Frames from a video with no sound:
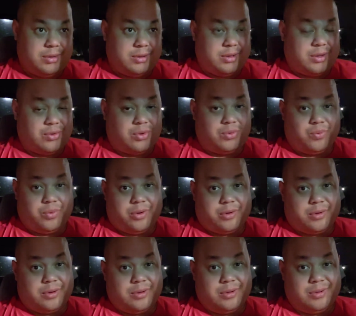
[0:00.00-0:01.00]
it could
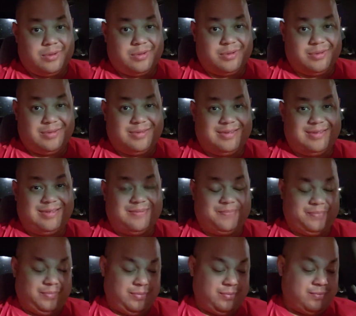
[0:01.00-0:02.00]
work.
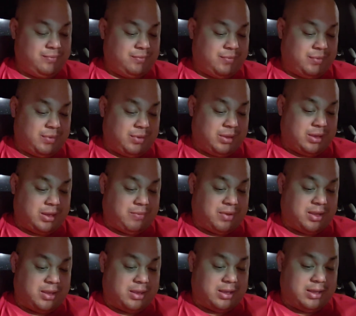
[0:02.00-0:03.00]
I
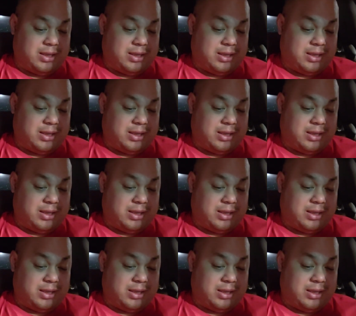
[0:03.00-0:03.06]
mean,